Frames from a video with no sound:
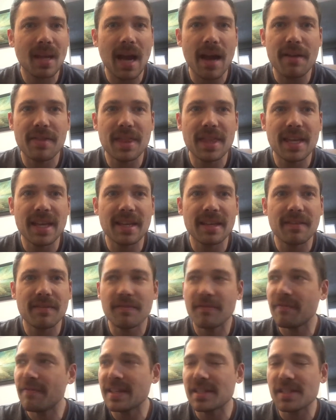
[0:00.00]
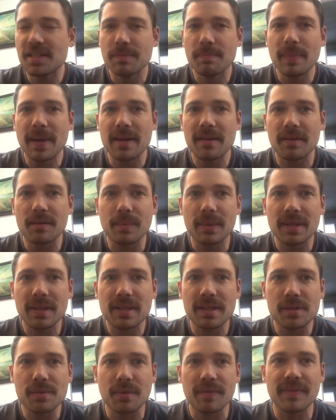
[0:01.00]
I think it fits better with
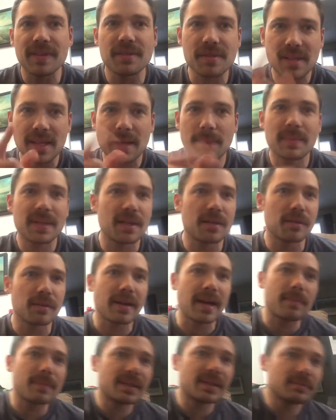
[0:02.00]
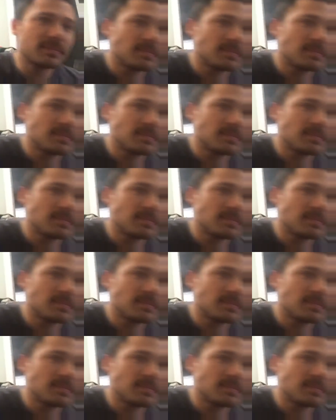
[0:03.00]
this review, so let me go grab it.